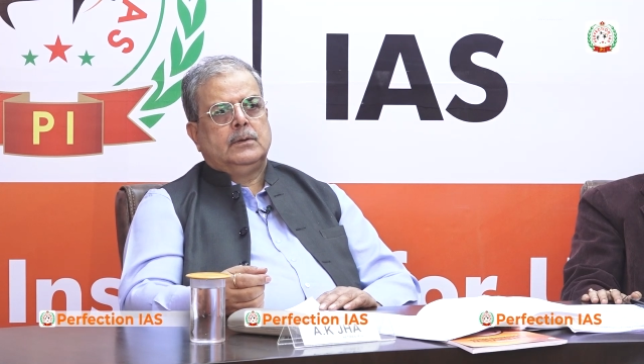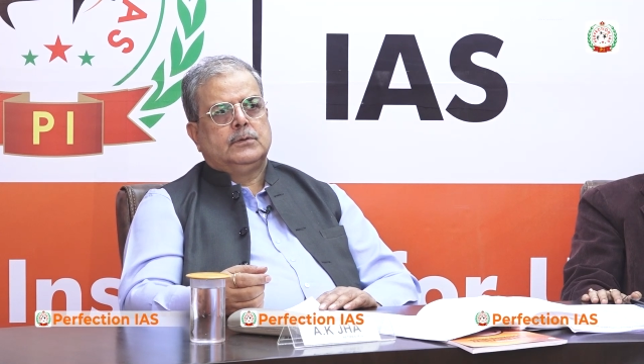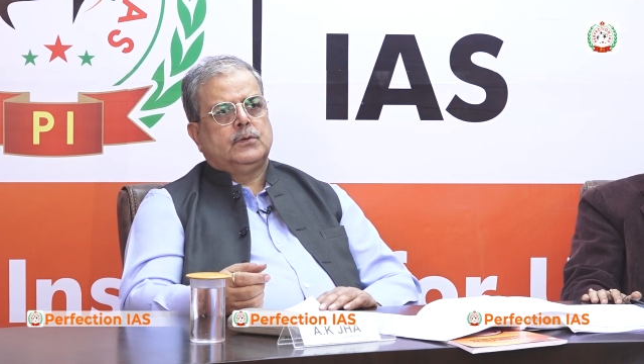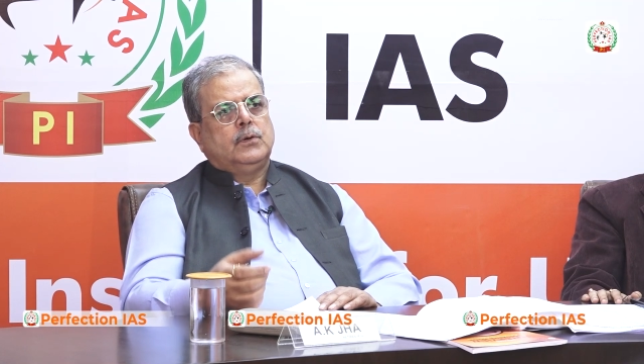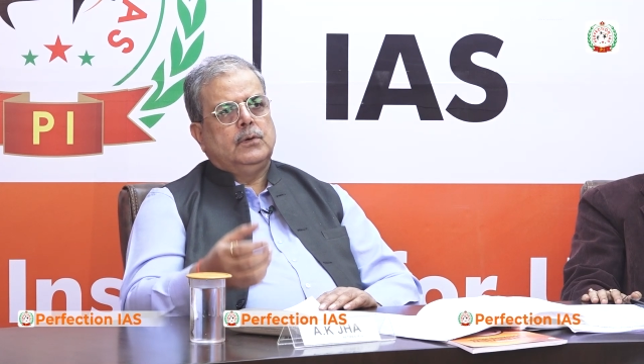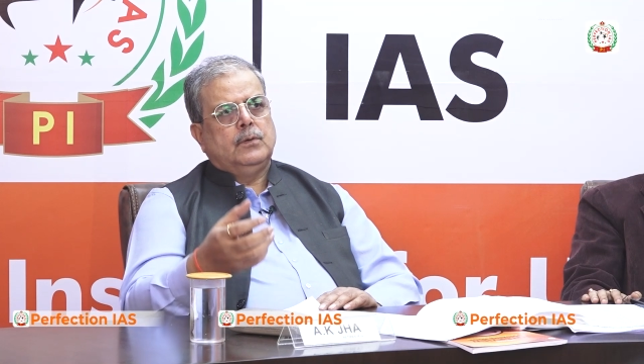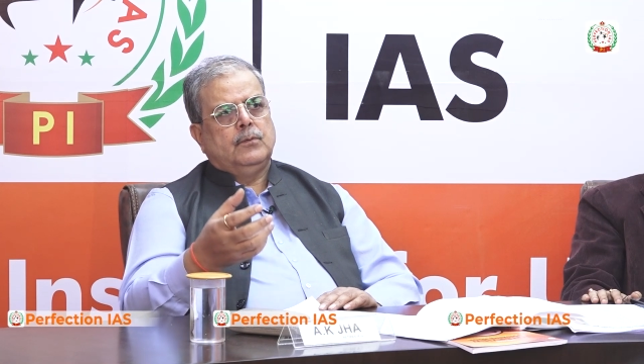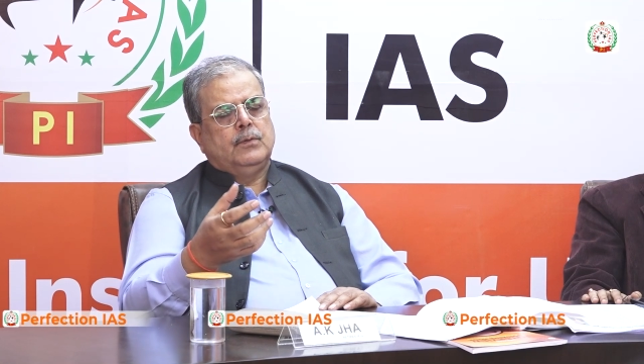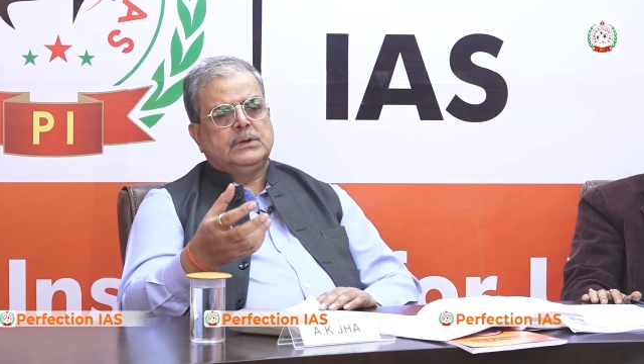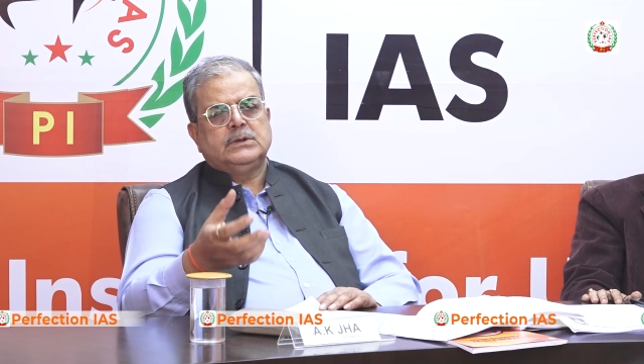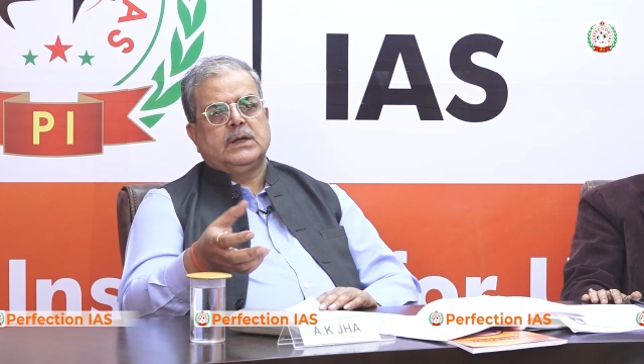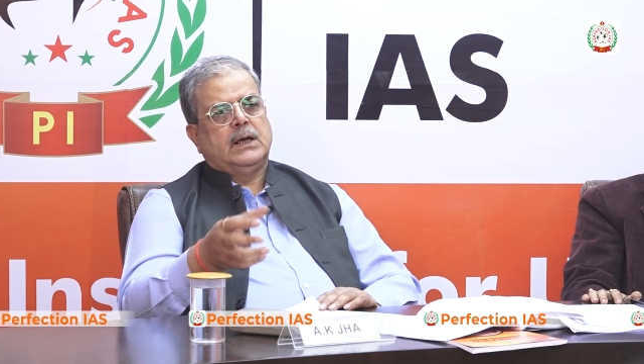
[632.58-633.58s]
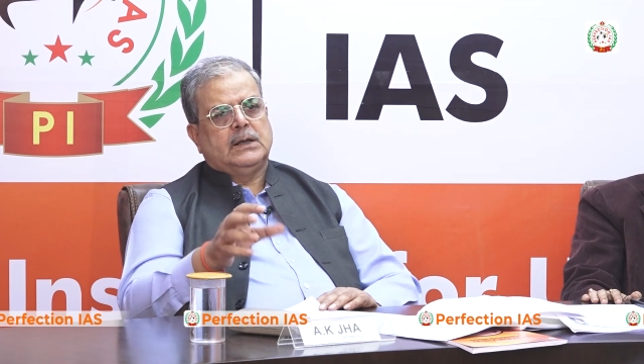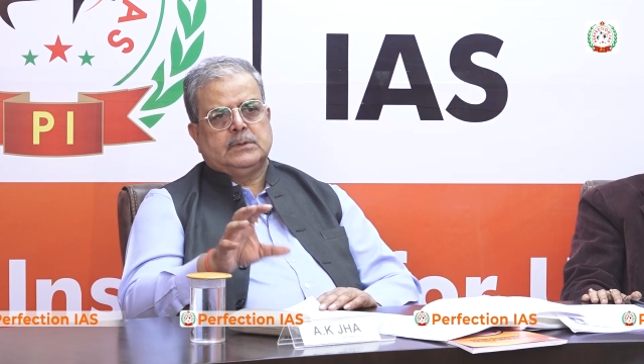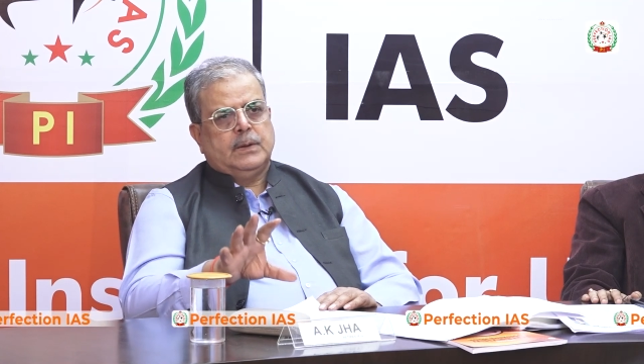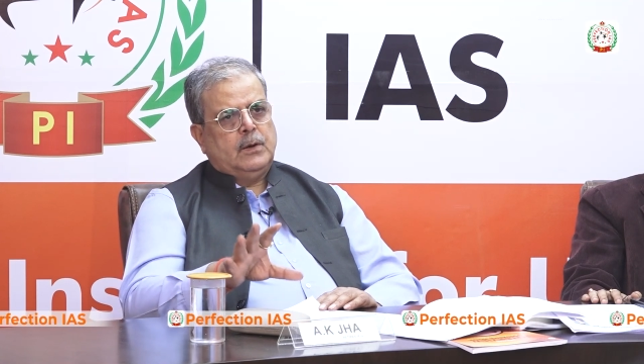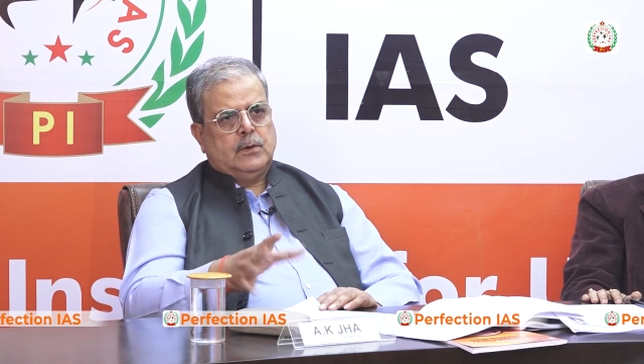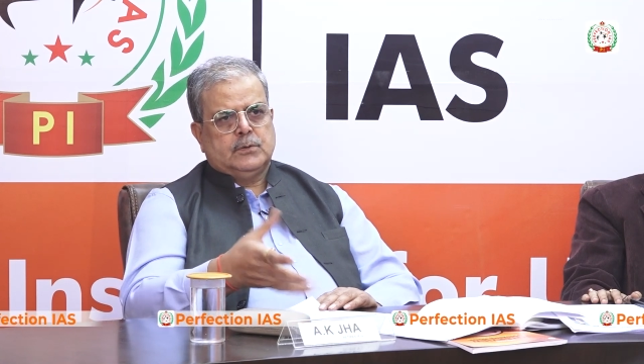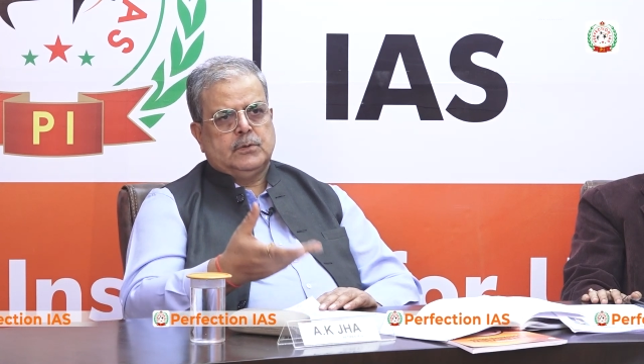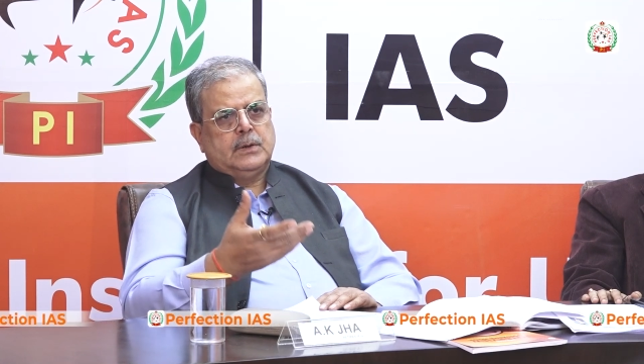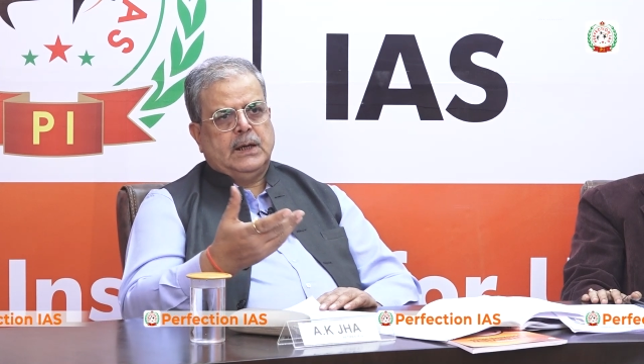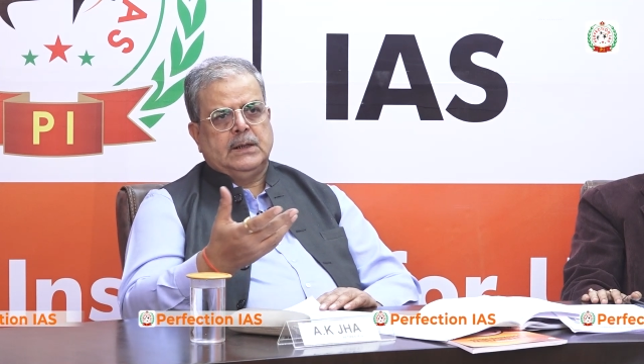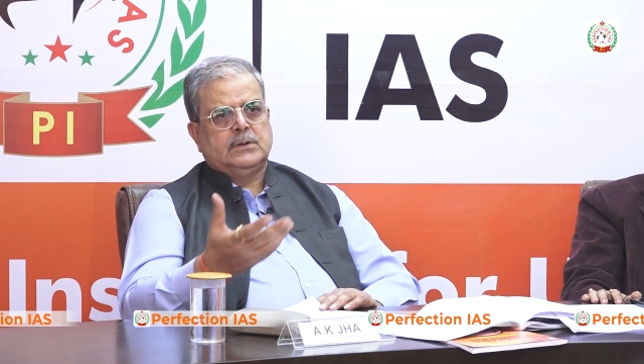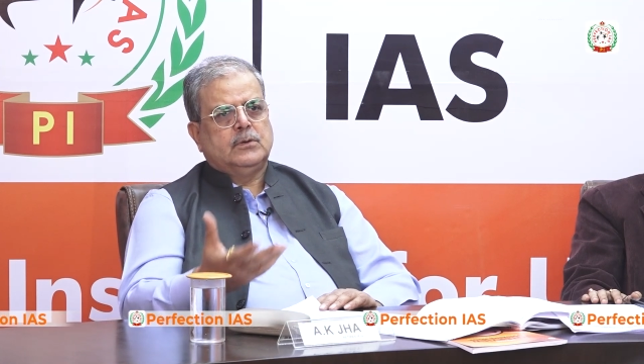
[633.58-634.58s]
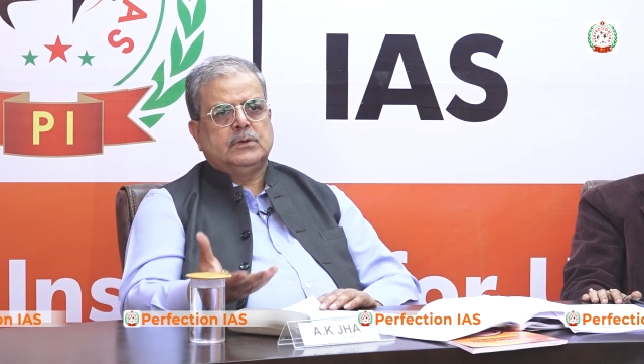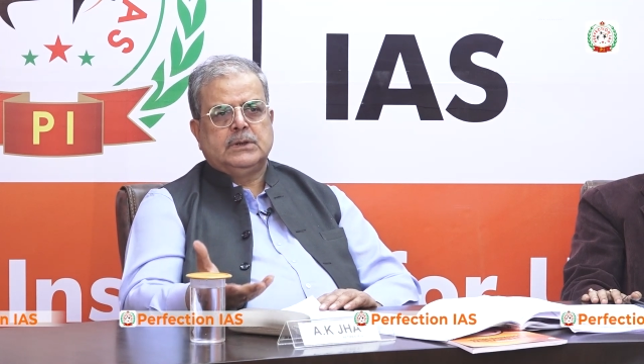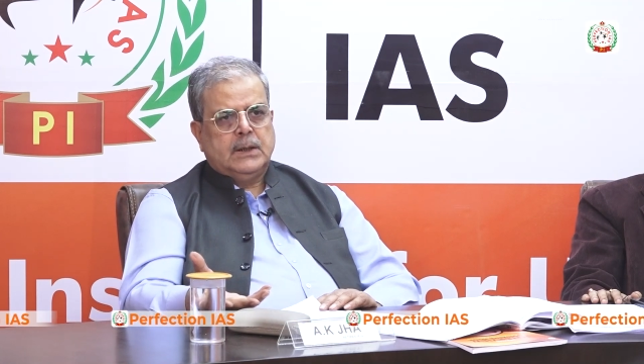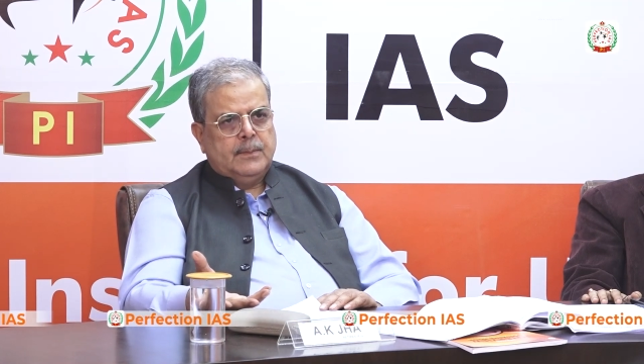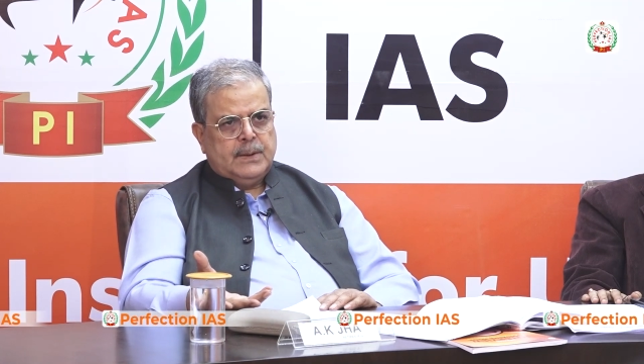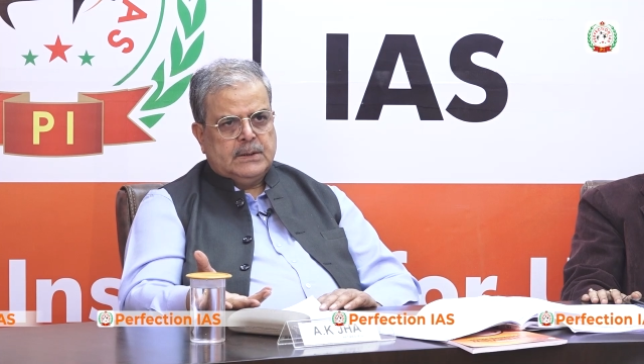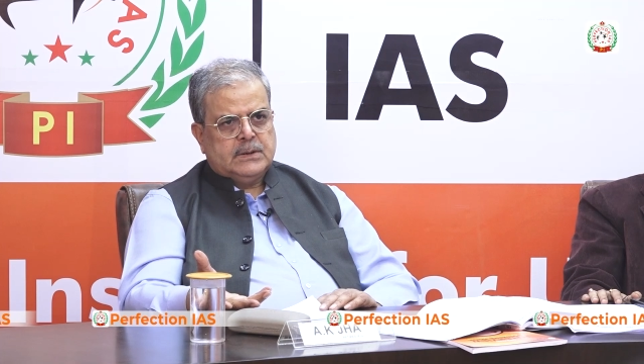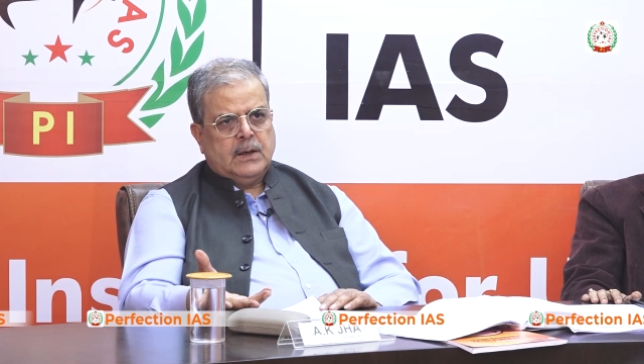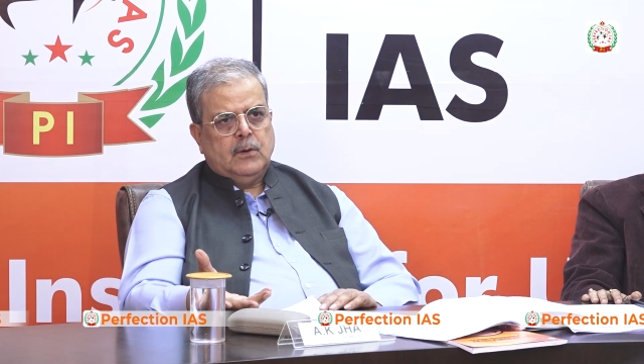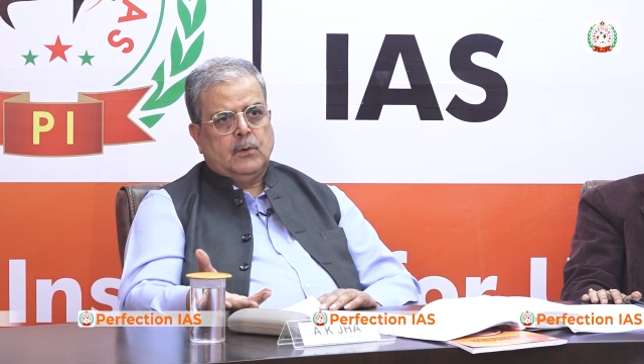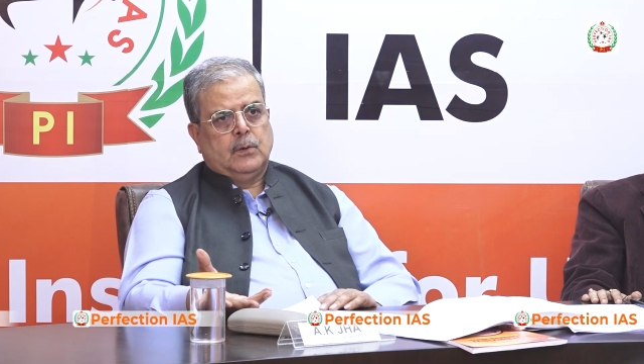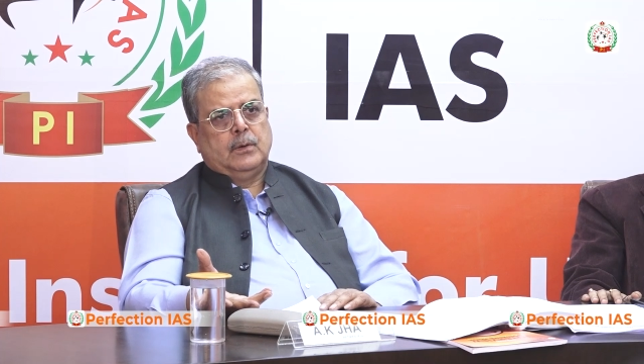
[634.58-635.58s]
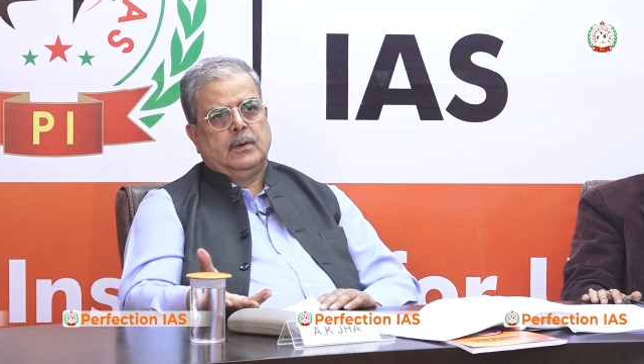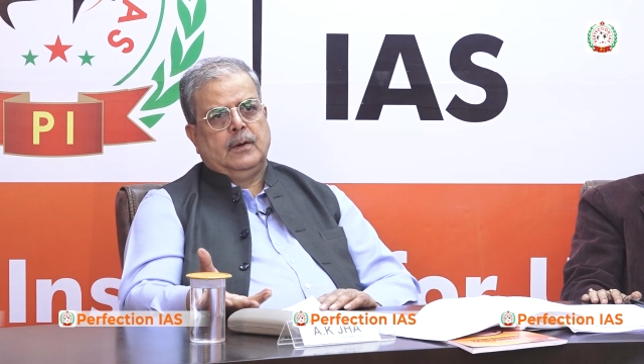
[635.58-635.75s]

so once the husband also dies, so she remains alone.